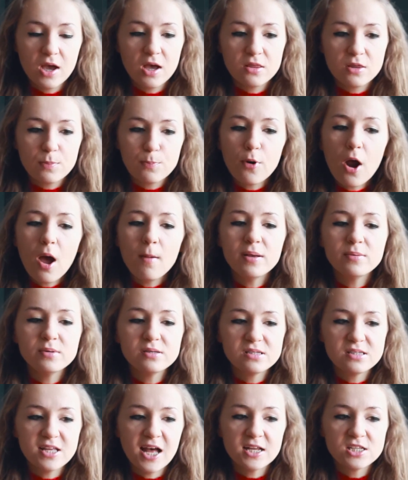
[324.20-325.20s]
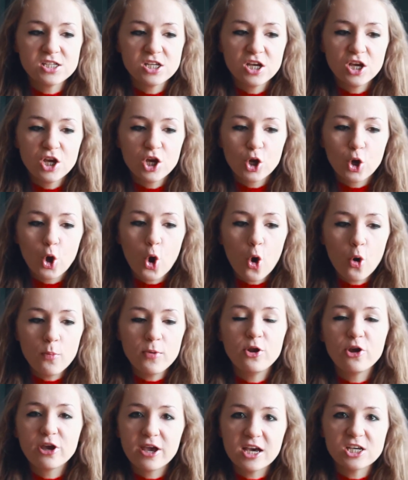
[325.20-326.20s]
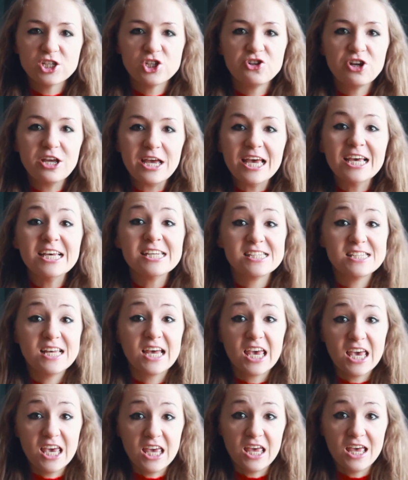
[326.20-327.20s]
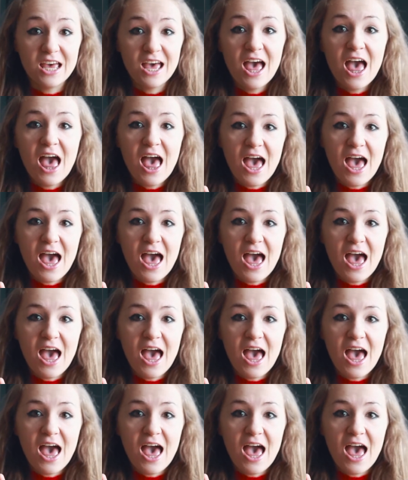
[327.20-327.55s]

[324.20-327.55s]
The problem is that communication is the key,